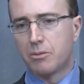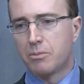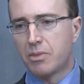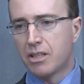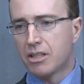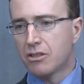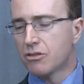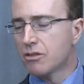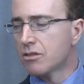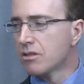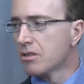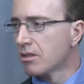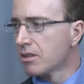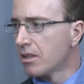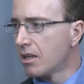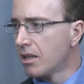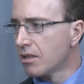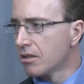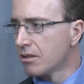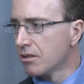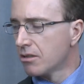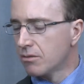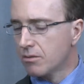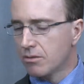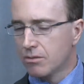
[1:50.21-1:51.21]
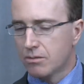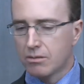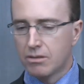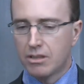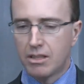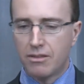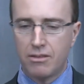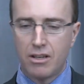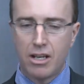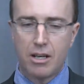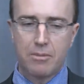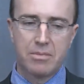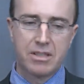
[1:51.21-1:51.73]
patients start to
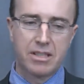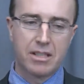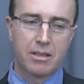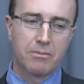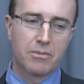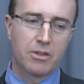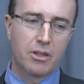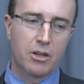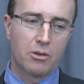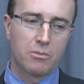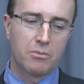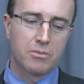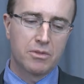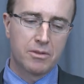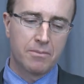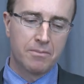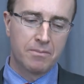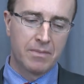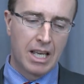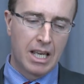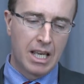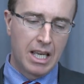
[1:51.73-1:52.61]
develop symptoms.